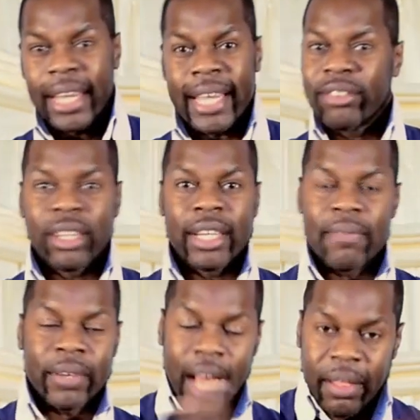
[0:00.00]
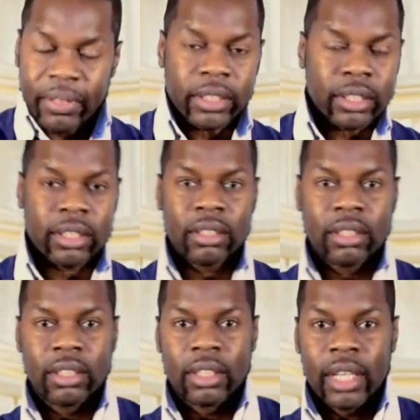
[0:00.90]
He delivered others.
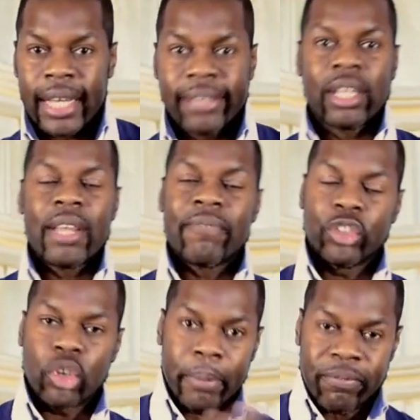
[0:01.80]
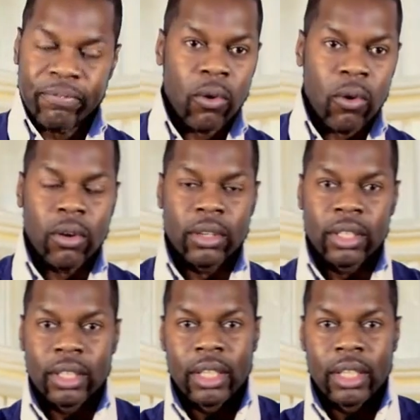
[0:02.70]
He delivered you before.